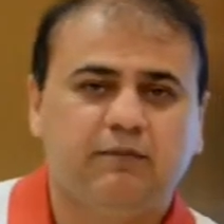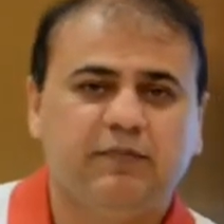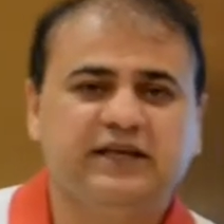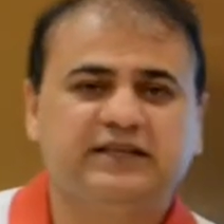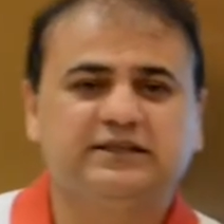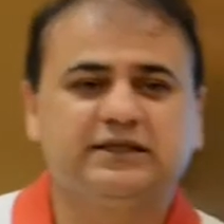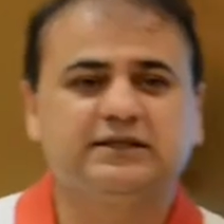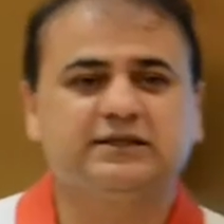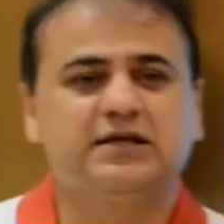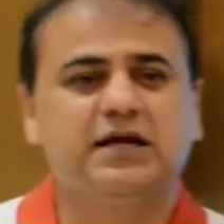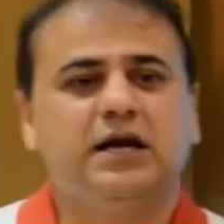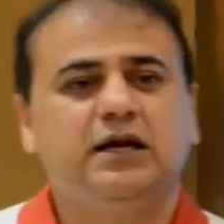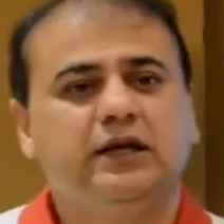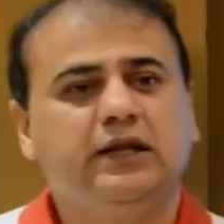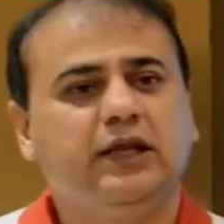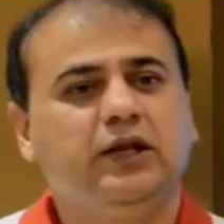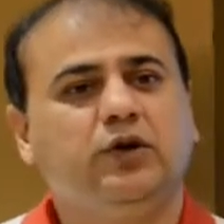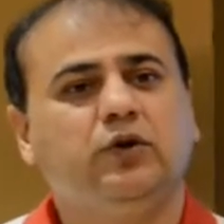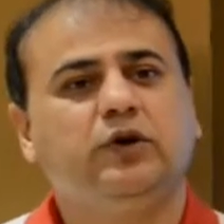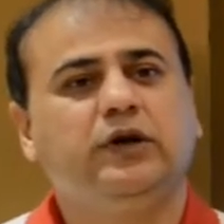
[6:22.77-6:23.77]
Business
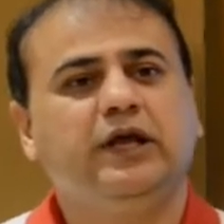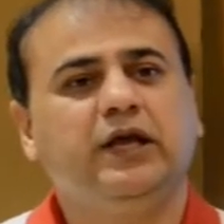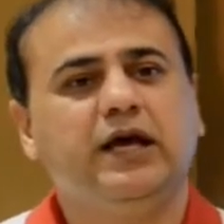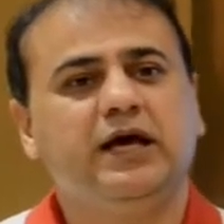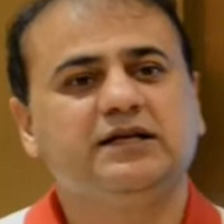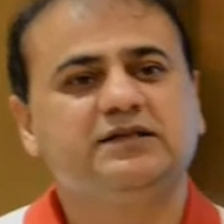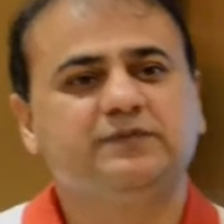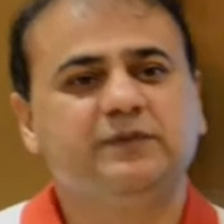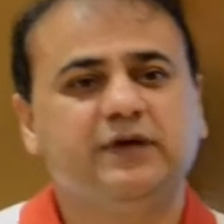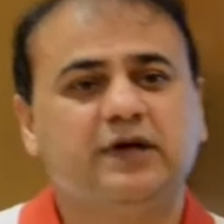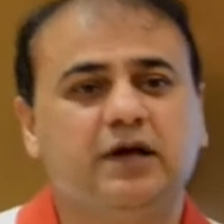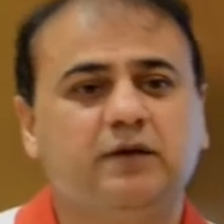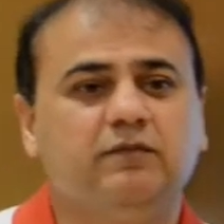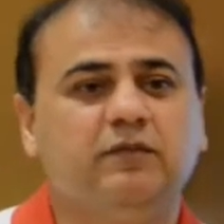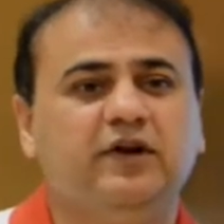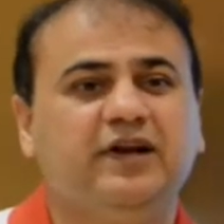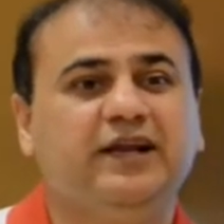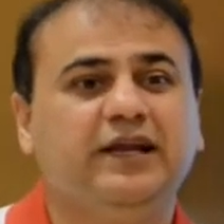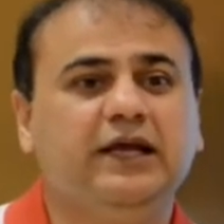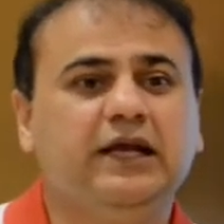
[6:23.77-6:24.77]
continuity has
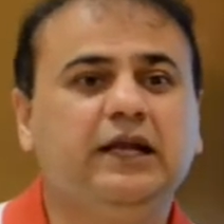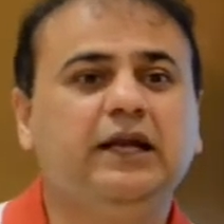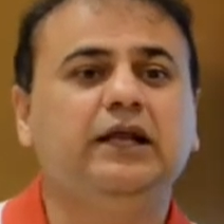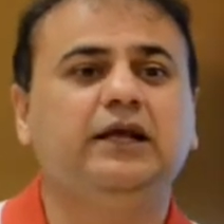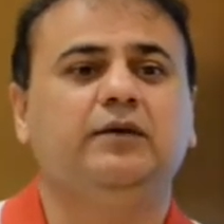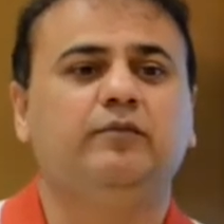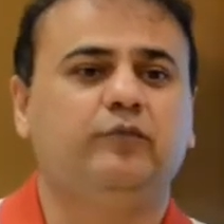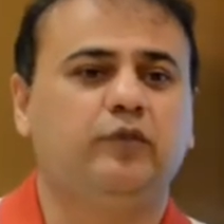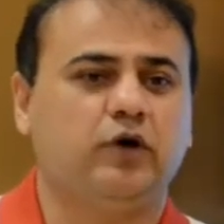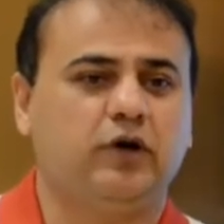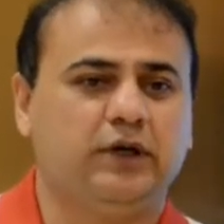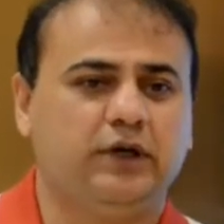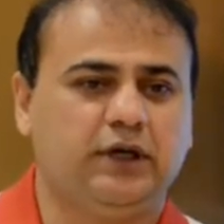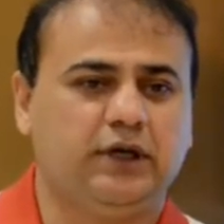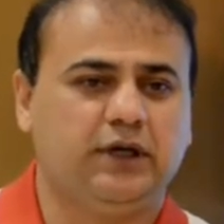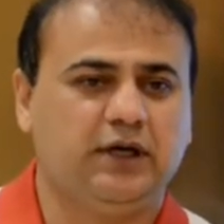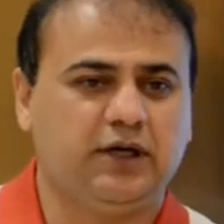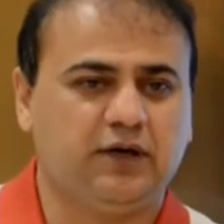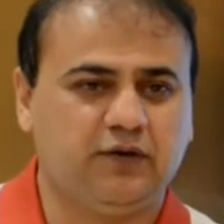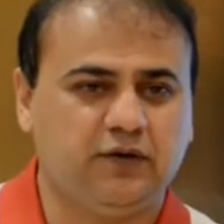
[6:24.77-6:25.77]
become really
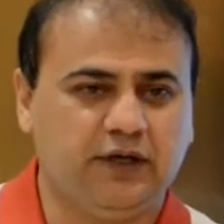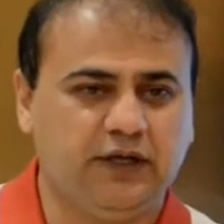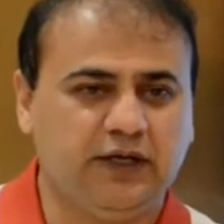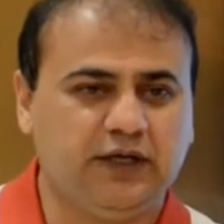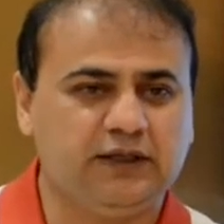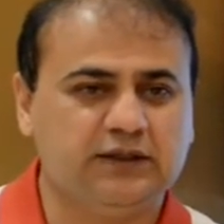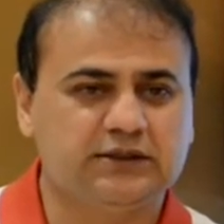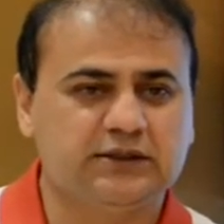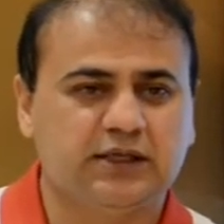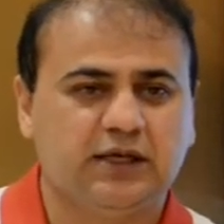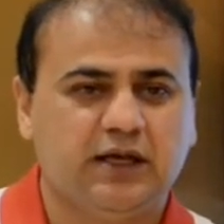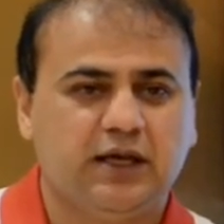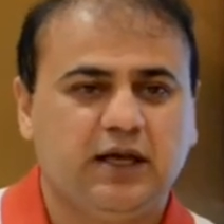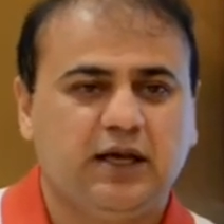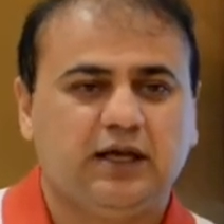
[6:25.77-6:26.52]
important nowadays.